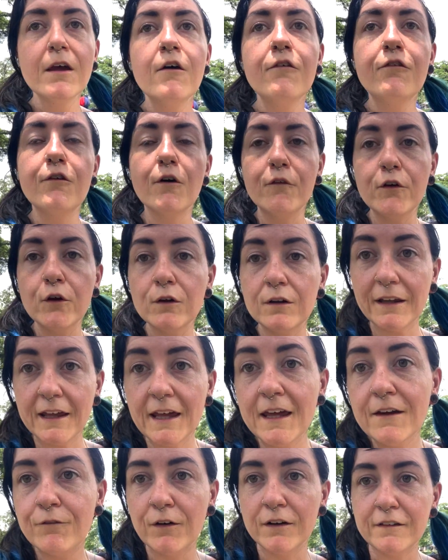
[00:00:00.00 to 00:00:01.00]
So if you
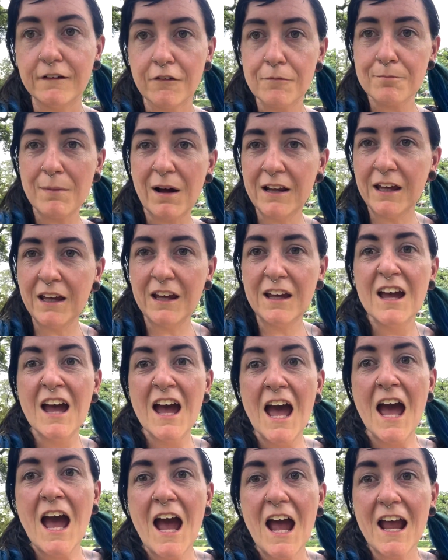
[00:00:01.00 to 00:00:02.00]
leave with this money,
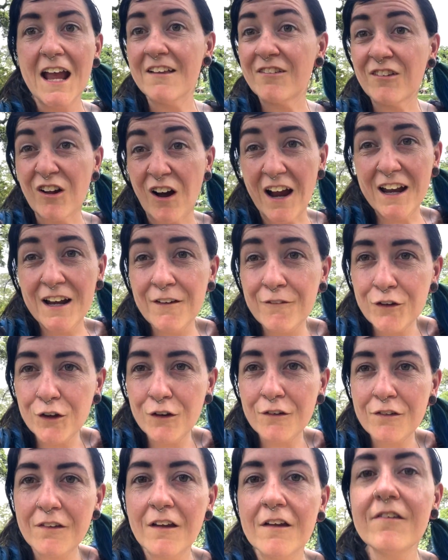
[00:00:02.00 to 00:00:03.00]
it's kind of
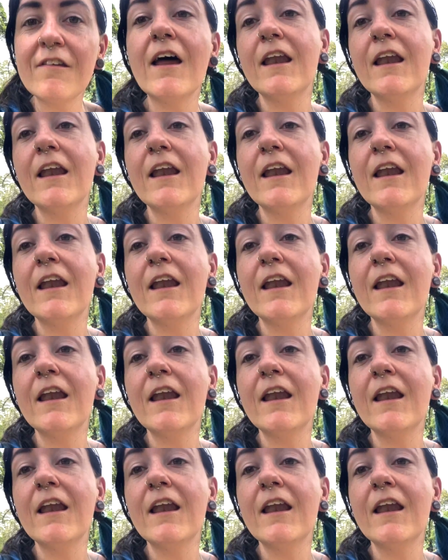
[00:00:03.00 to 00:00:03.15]
useless